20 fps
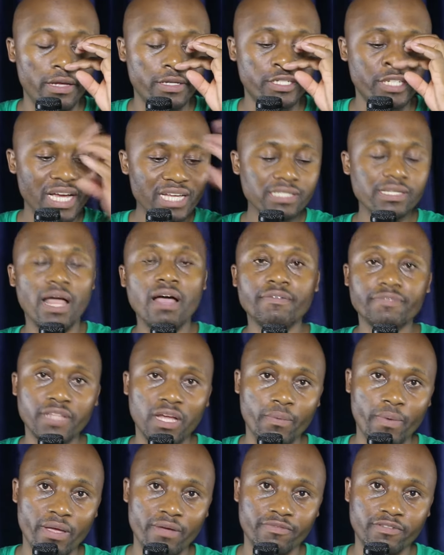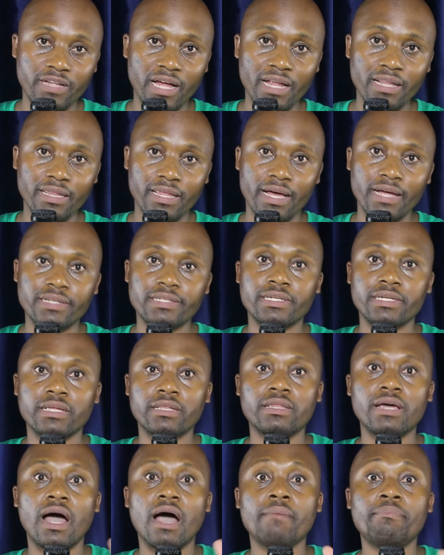just after we have done that,
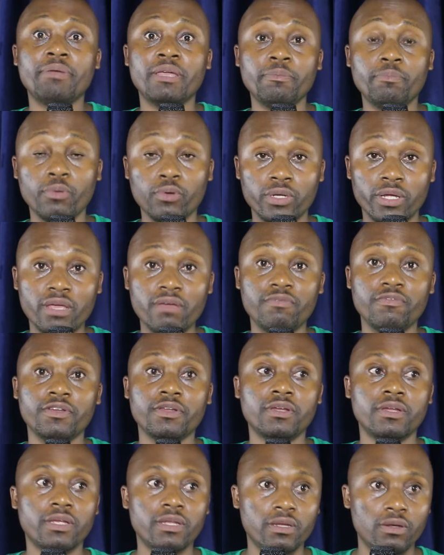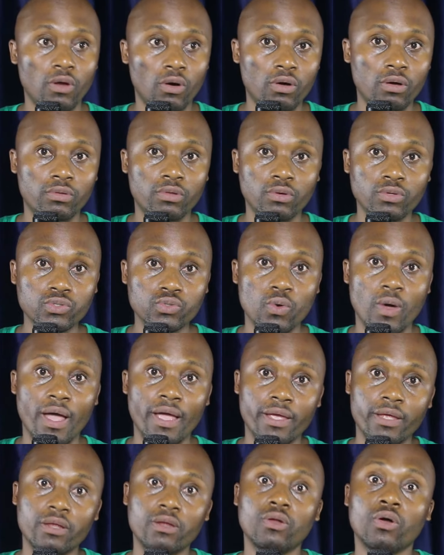there are people even in those who are
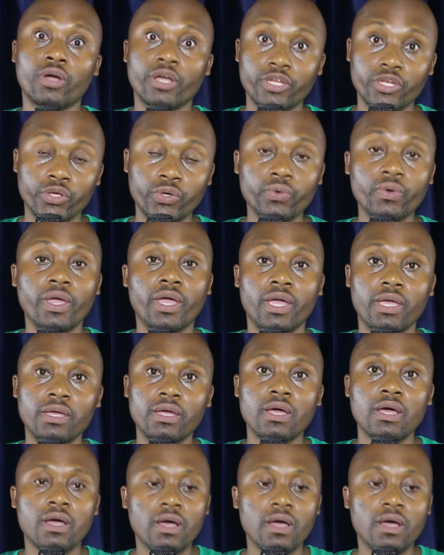in UK,